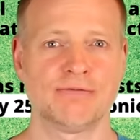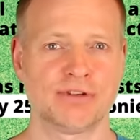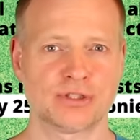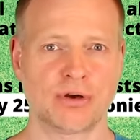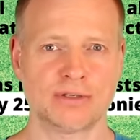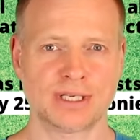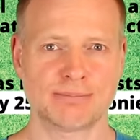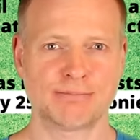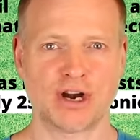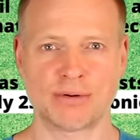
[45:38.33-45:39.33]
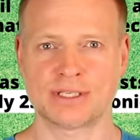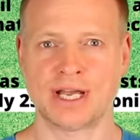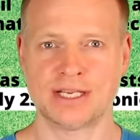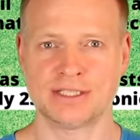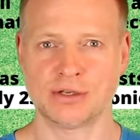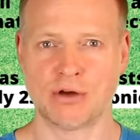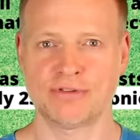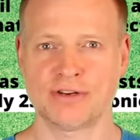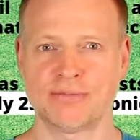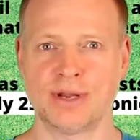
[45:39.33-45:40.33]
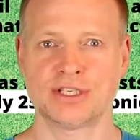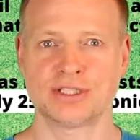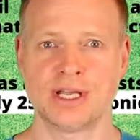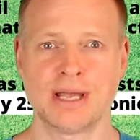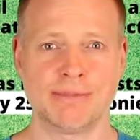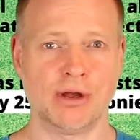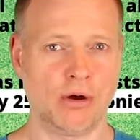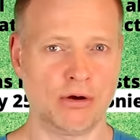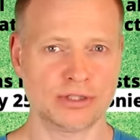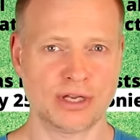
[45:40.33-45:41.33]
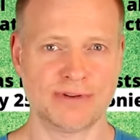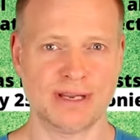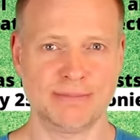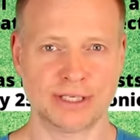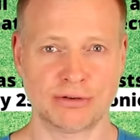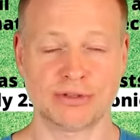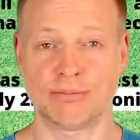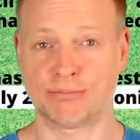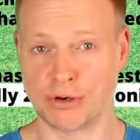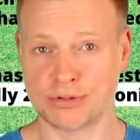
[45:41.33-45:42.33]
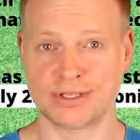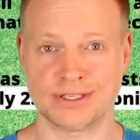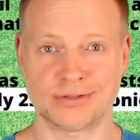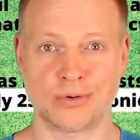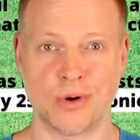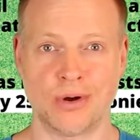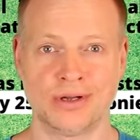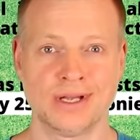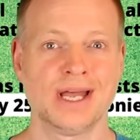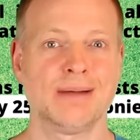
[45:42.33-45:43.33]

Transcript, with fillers: The sorting and prioritizing of the information may also have an impact on your process score,